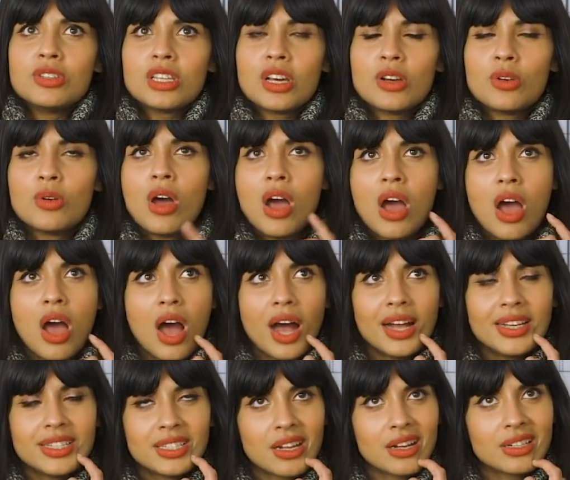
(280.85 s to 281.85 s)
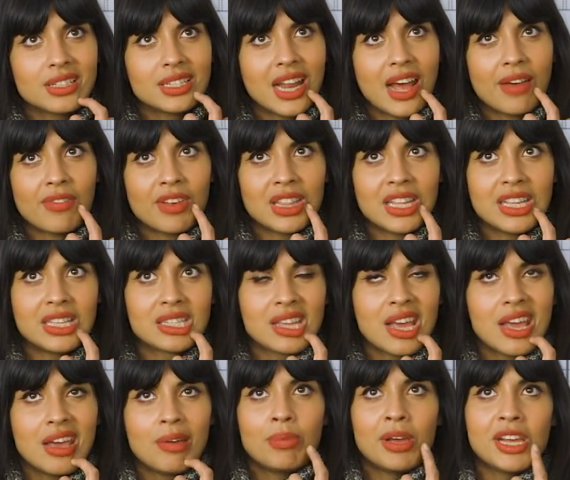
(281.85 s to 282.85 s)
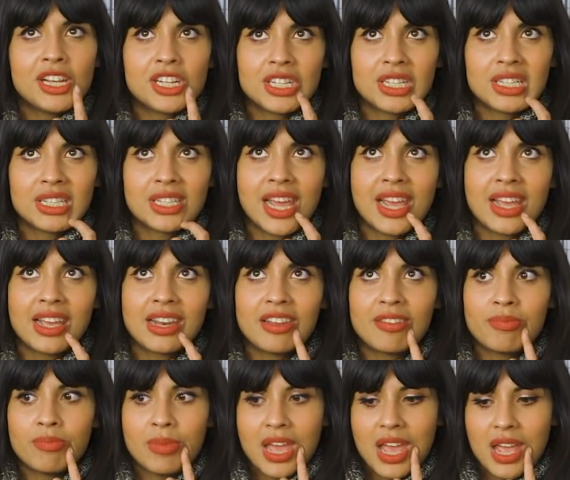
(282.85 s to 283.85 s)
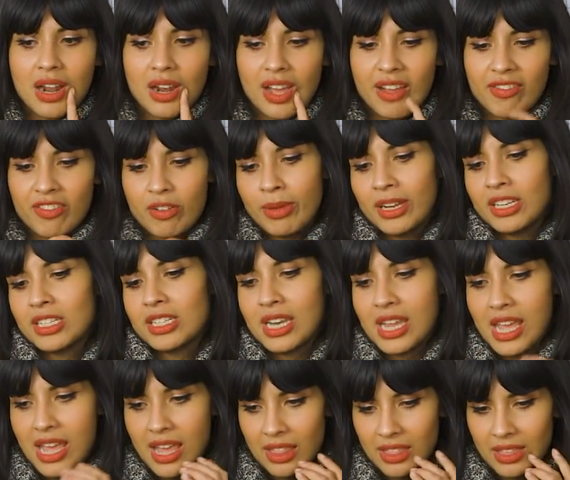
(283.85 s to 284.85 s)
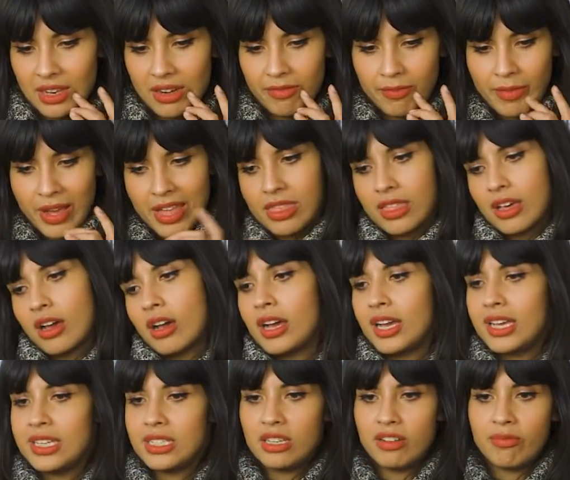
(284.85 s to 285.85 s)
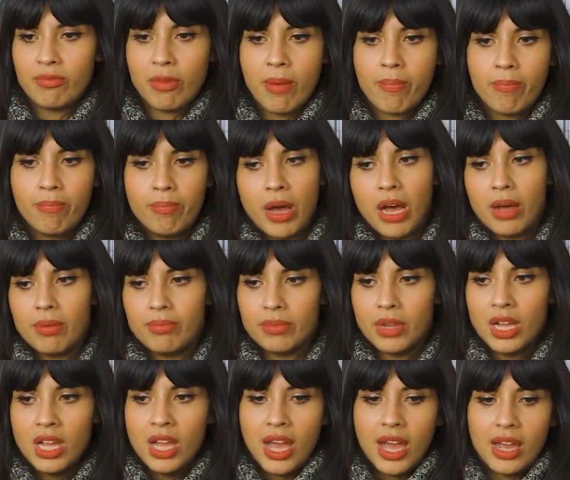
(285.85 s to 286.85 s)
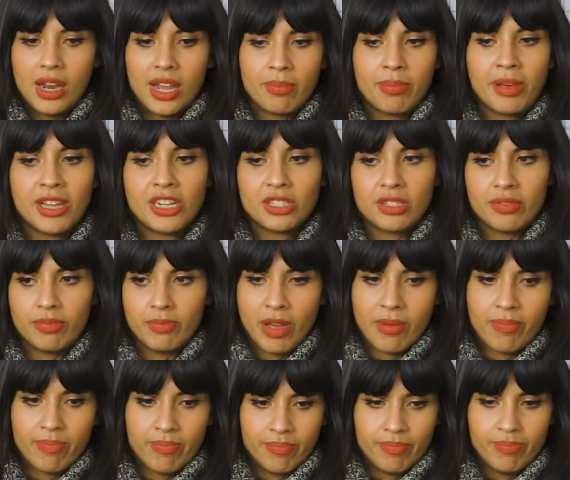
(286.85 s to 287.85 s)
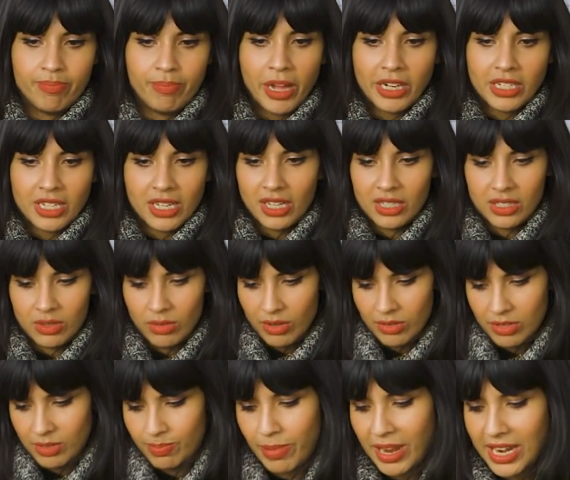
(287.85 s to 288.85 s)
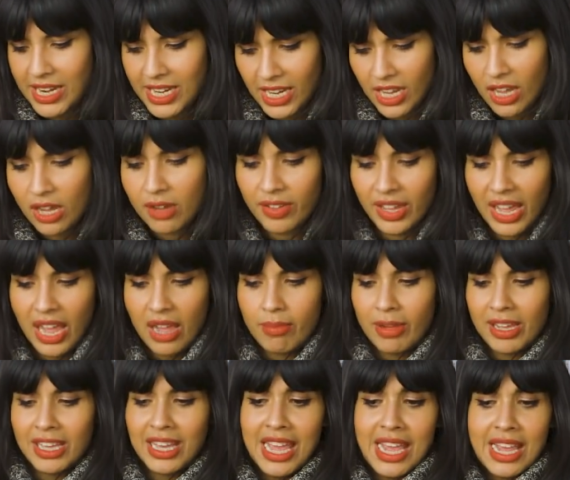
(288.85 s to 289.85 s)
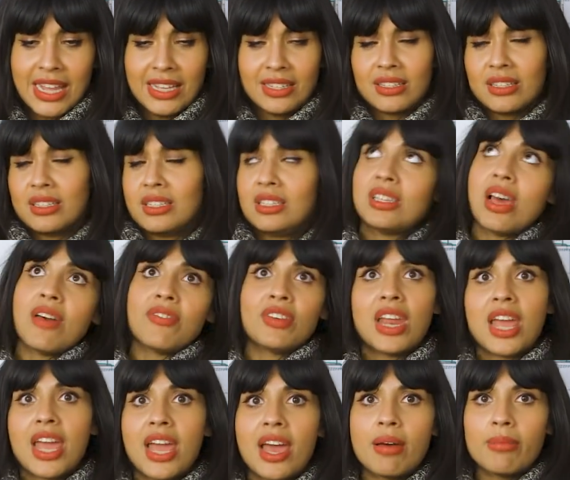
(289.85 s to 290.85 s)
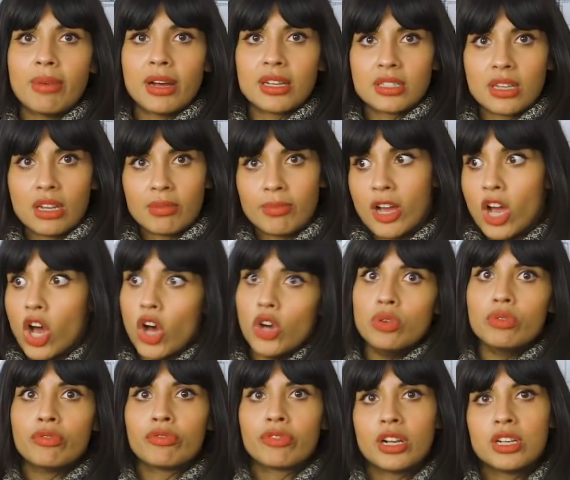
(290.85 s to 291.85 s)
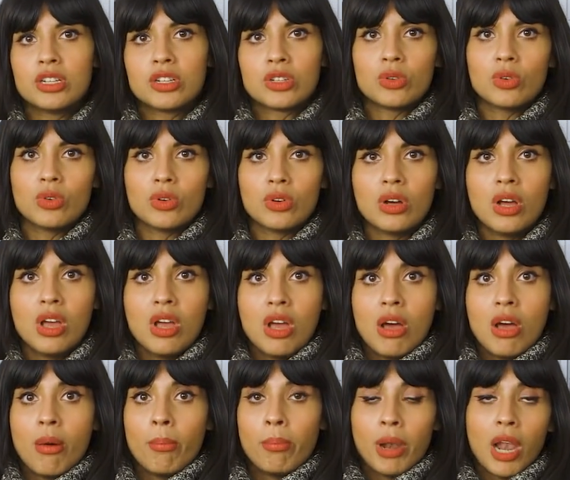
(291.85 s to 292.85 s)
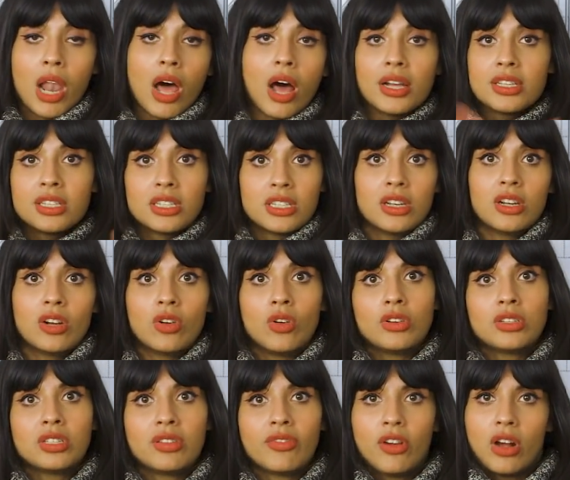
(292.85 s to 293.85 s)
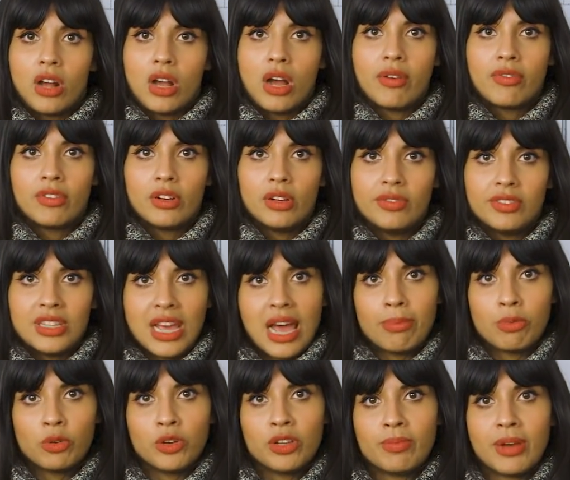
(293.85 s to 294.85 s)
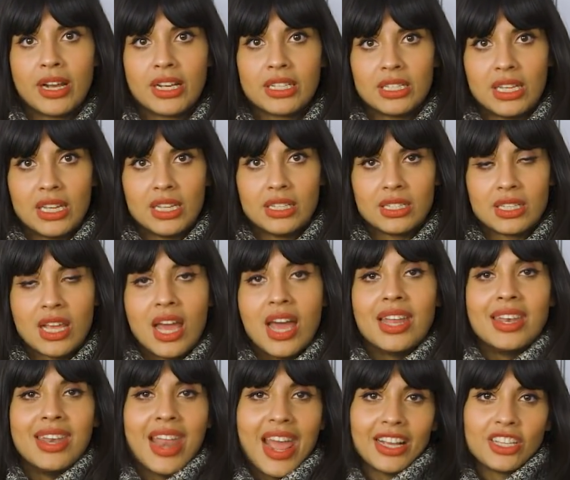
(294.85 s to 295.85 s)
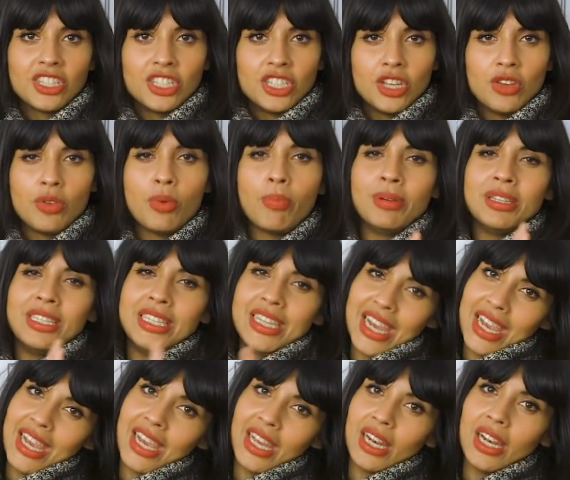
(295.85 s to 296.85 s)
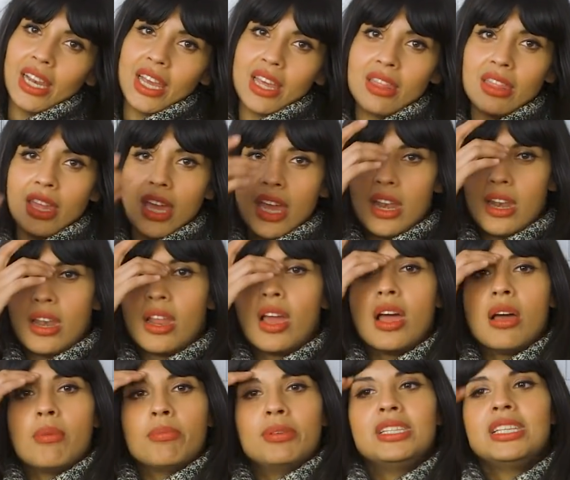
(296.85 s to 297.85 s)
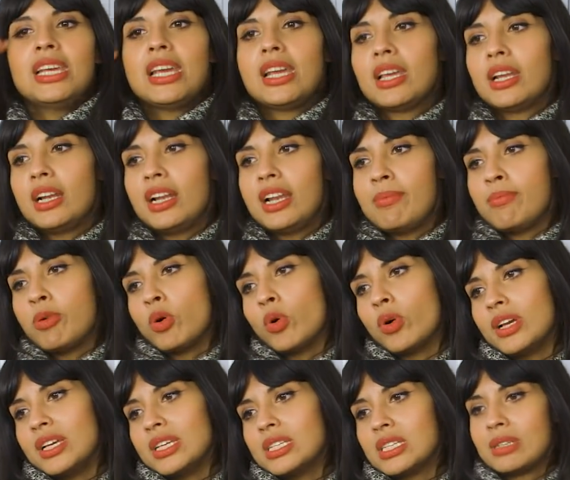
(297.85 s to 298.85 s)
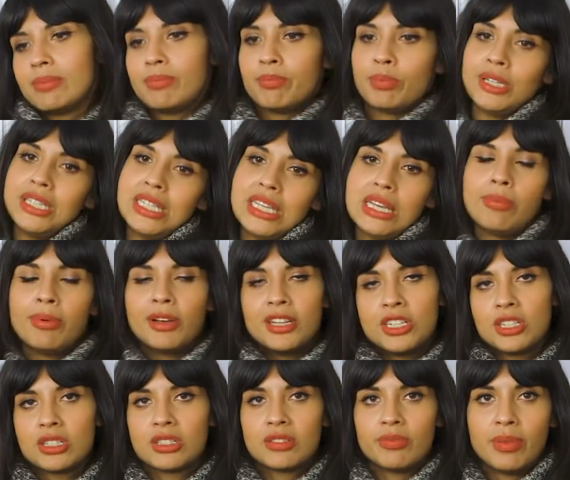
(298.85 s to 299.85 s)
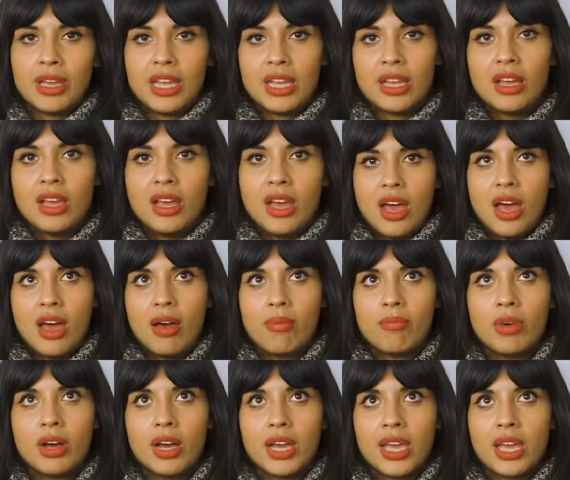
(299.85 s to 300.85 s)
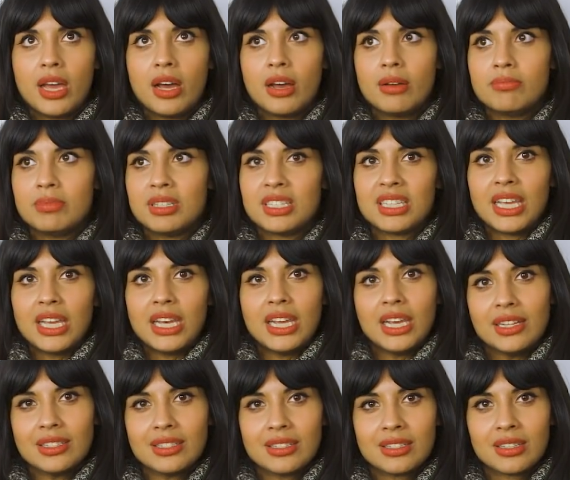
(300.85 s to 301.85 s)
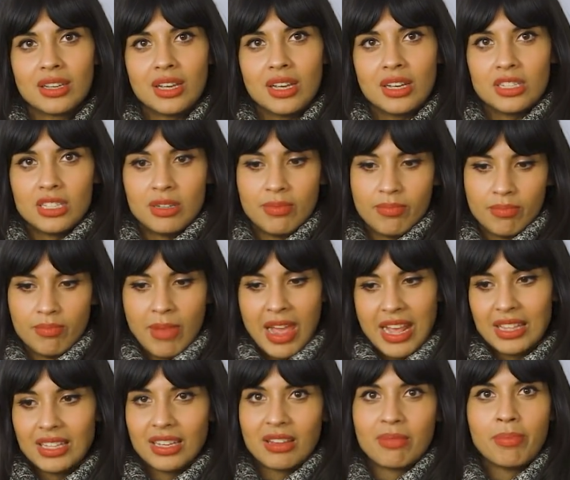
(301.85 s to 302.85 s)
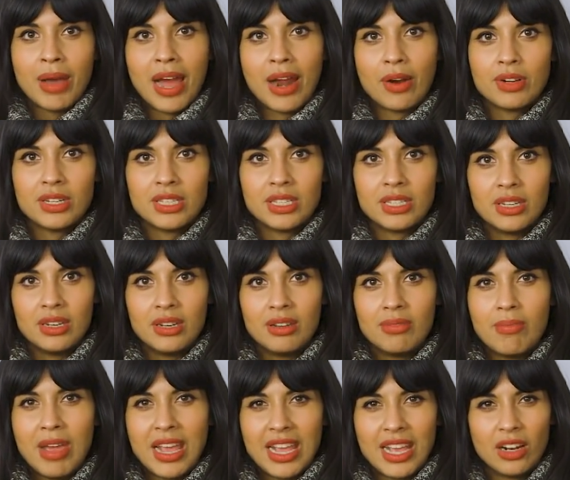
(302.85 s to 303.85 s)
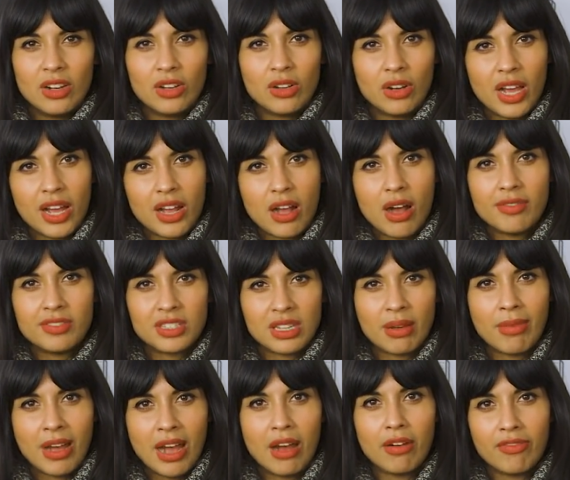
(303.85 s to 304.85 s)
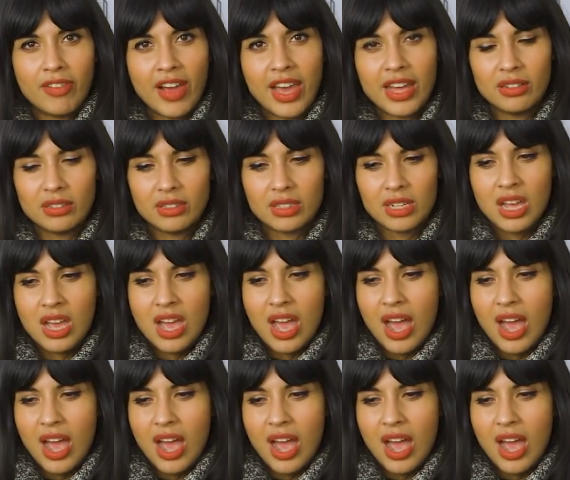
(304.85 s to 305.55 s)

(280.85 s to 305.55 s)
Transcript: So I started having these pictures taken of me, like from underneath, and of my thighs and of my bum, and like pictures of my buttocks when I was bending over getting my keys at 7 a.m. outside my own front door, plastered across the front cover of tabloid magazines, next to particularly thin, particularly poised and pretty pictures of me at my skinniest, to make the comparison and make it look like I've somehow failed.